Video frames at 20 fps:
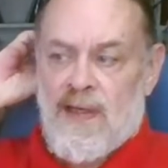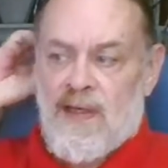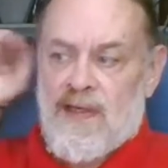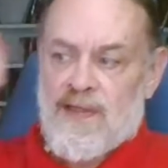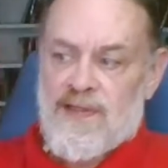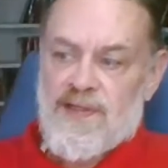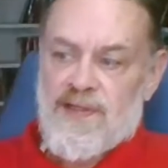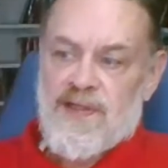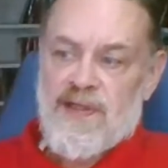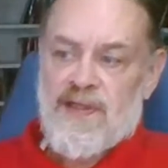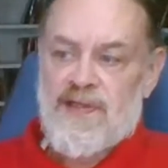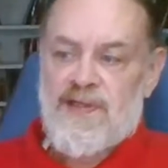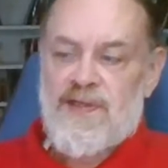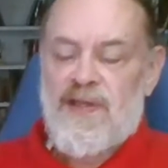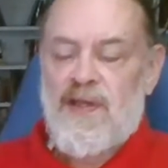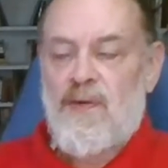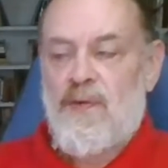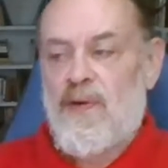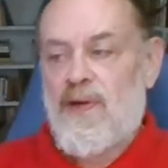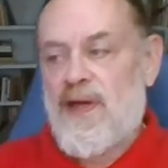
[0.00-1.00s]
and since
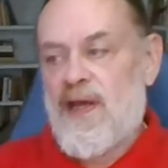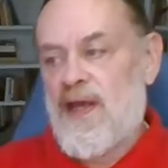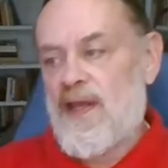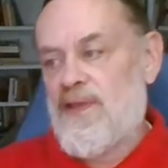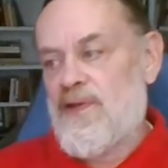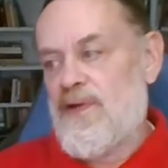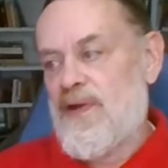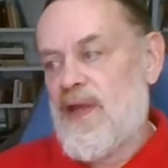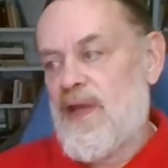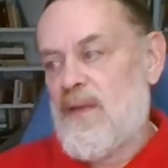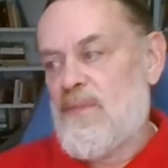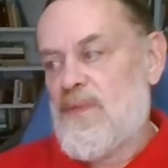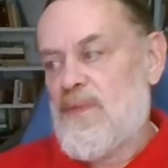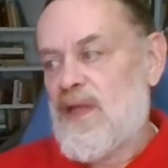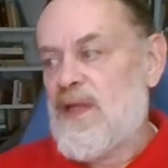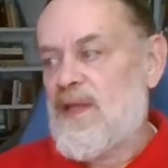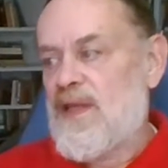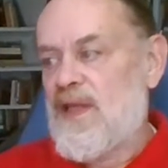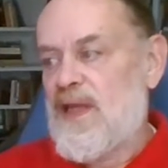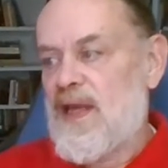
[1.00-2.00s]
they were neither named
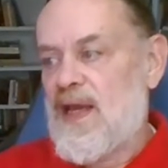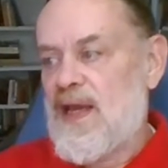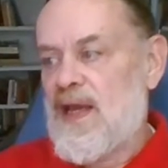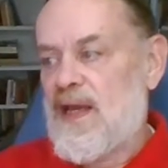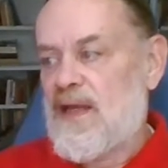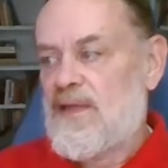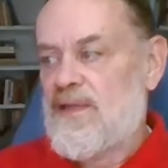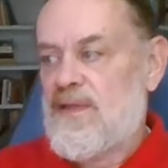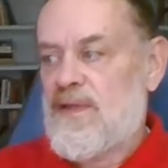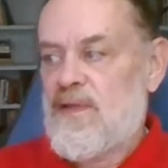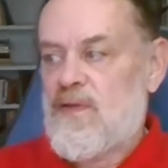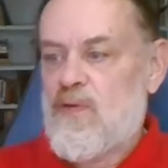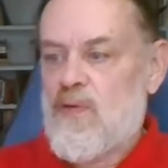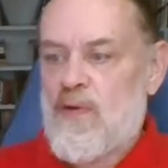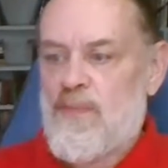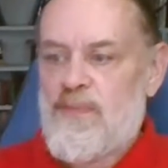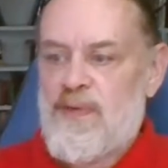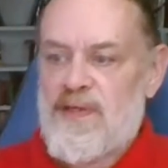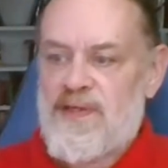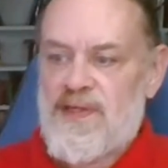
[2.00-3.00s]
in the act
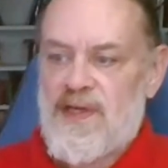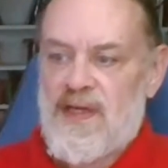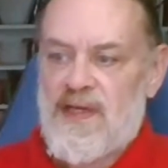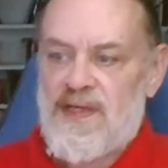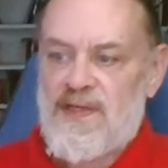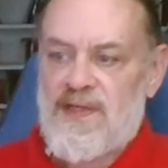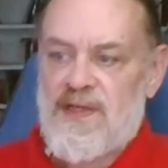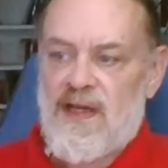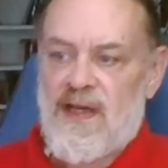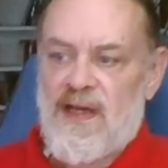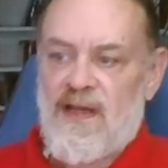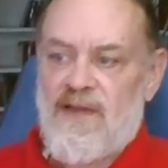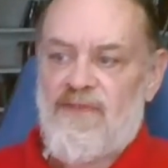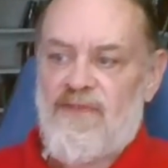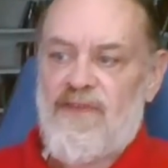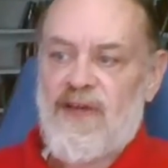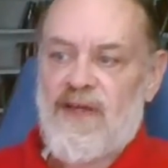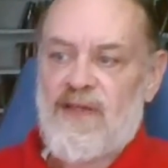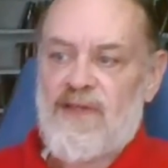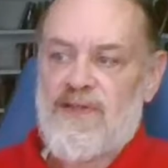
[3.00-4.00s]
nor possessed any
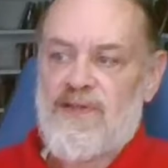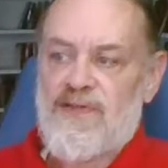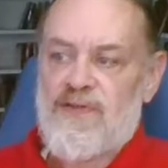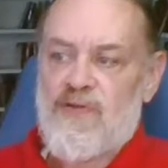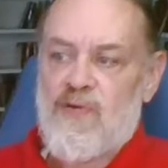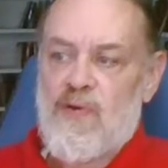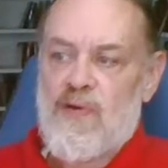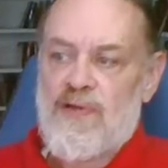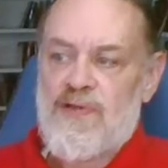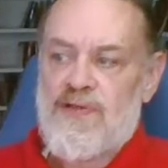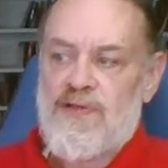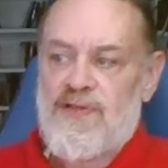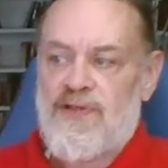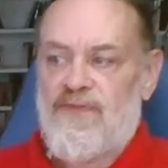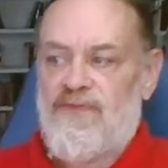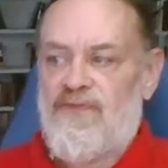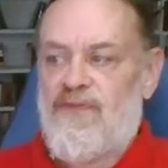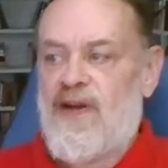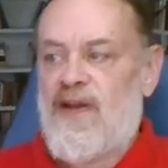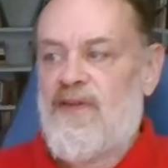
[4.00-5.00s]
fixed source
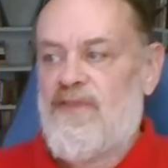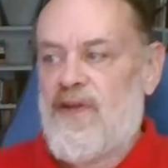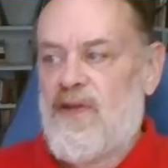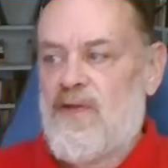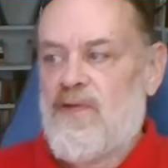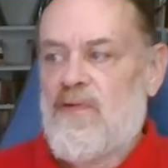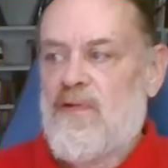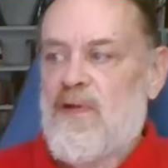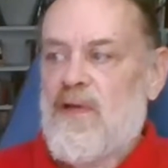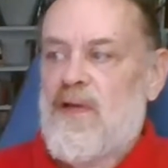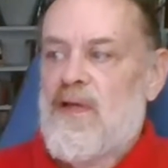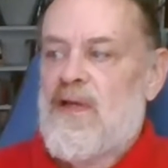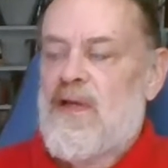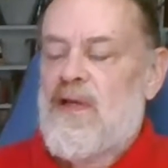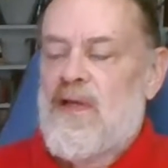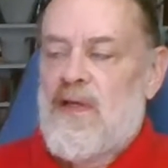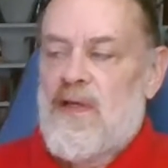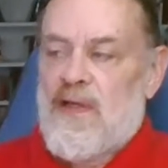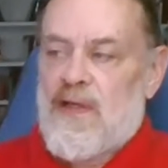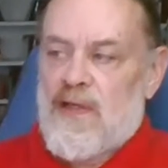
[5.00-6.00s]
of revenue
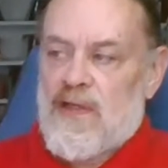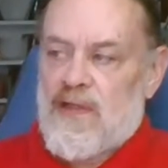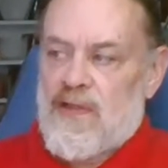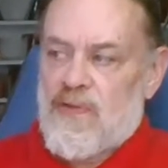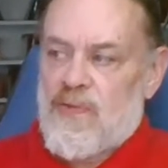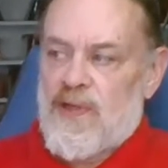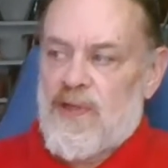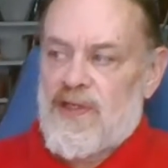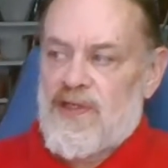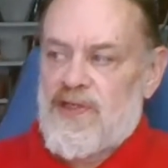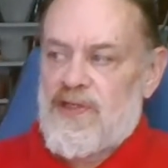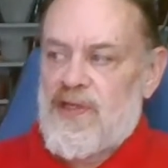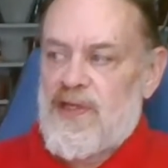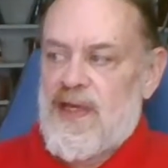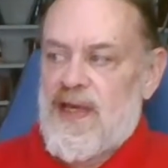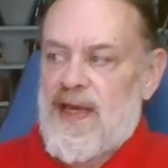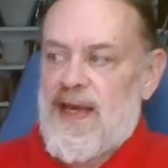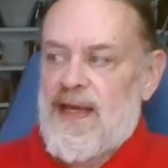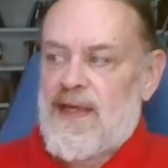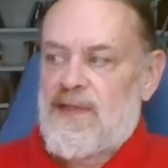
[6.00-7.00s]
to which
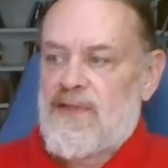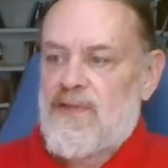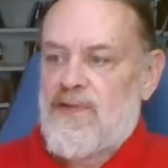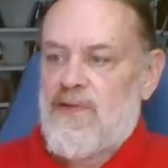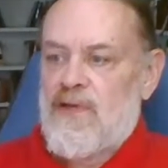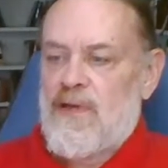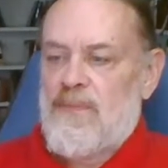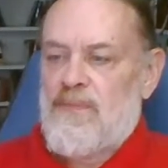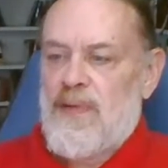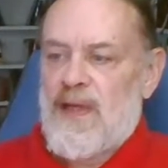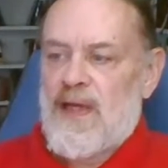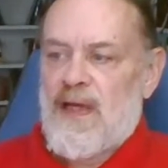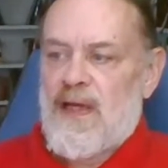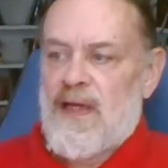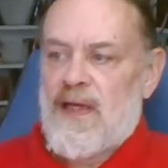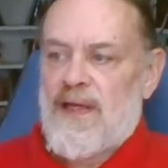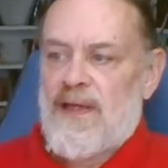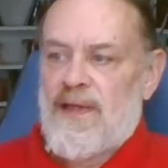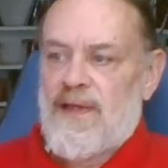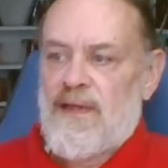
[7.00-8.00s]
the act could
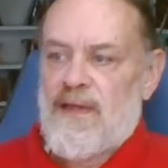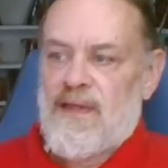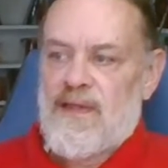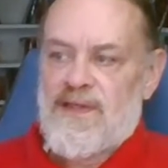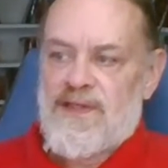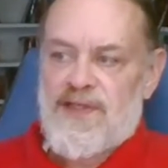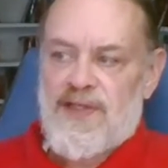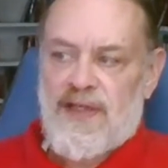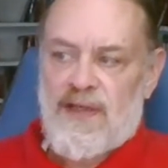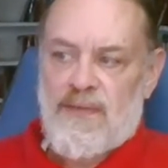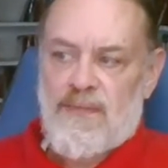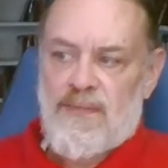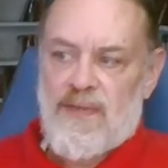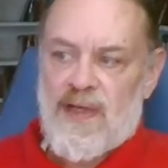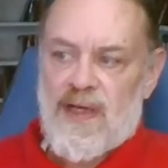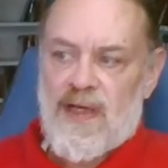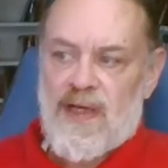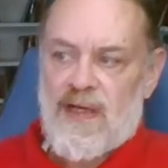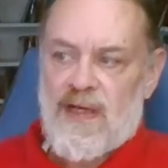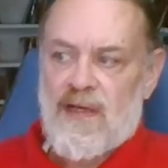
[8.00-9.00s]
apply, it seemed
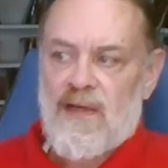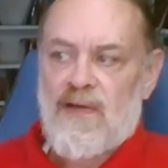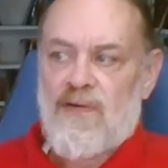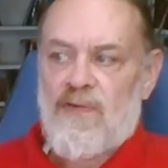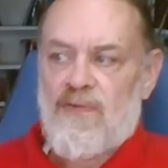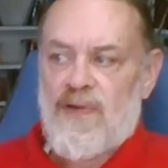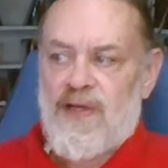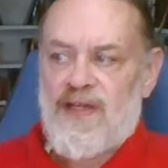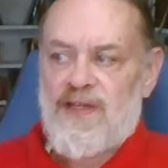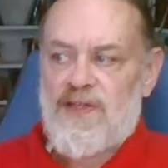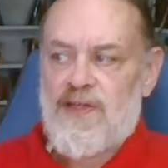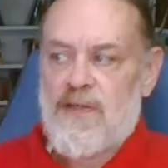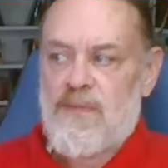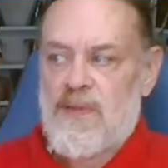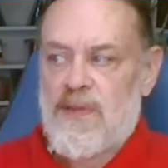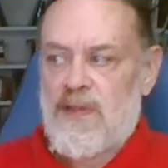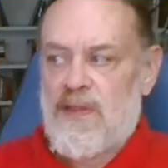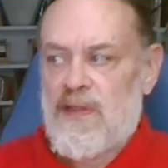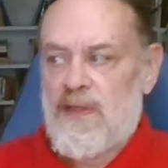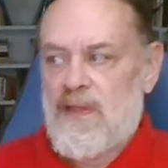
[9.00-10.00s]
not
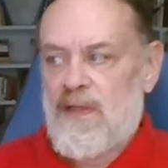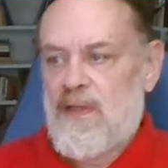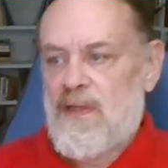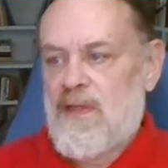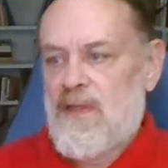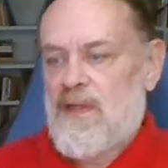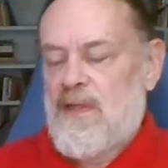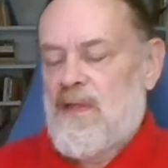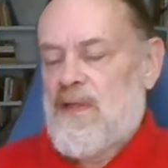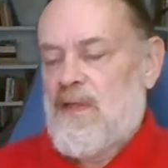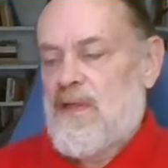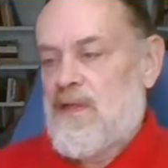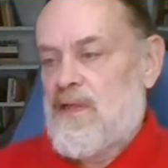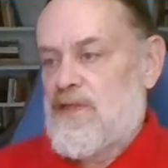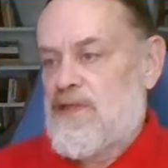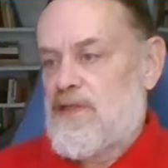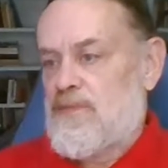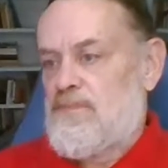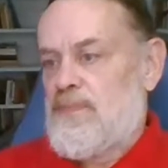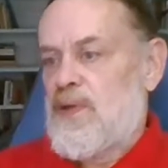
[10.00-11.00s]
unreasonable to
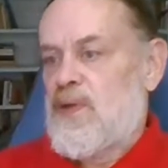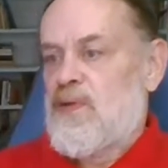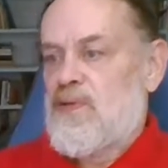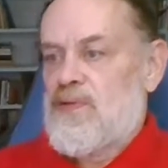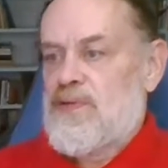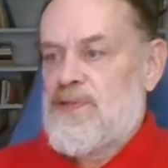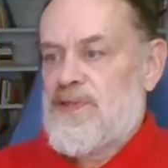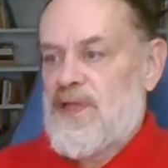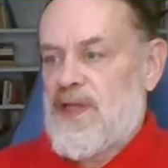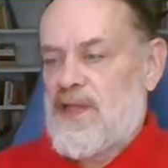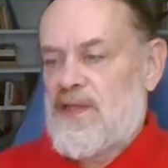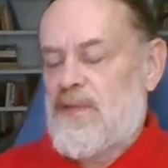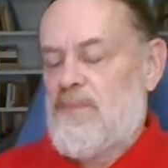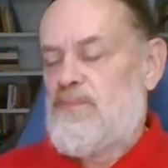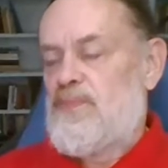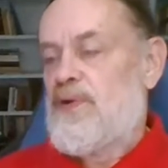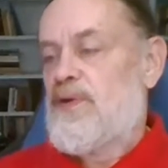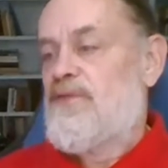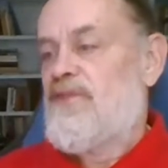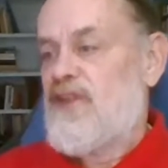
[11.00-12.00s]
suppose that the
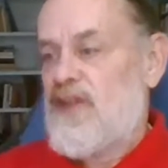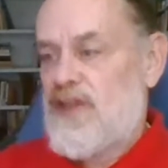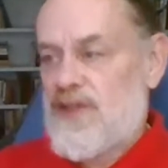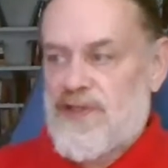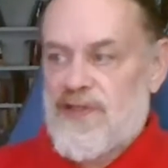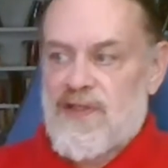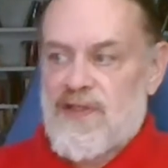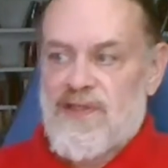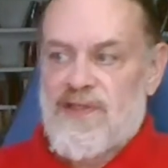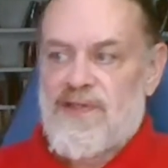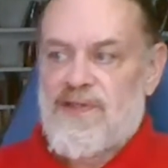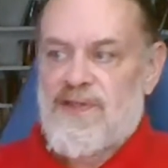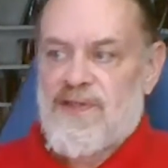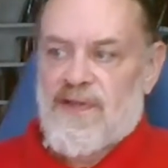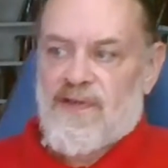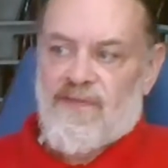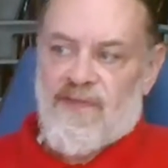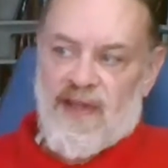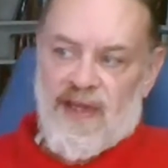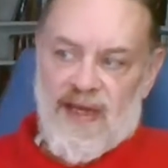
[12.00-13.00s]
provisions
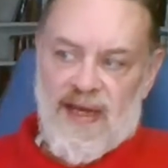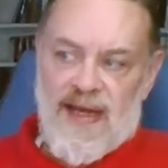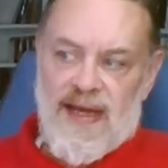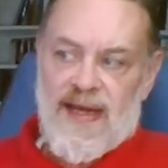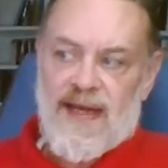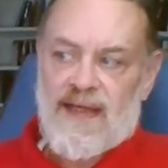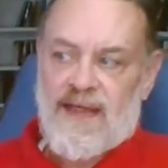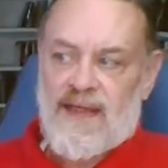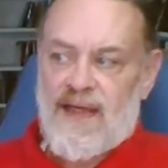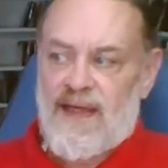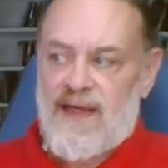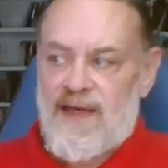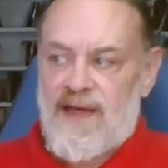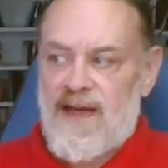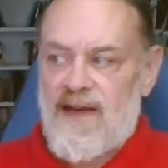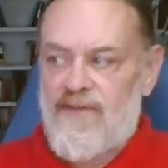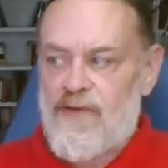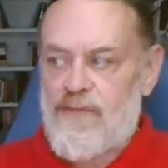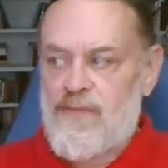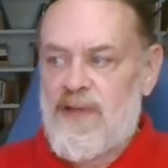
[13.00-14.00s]
of the act had
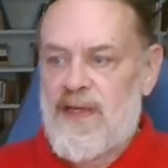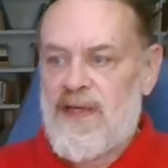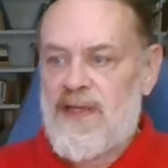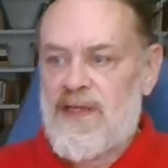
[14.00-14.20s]
never been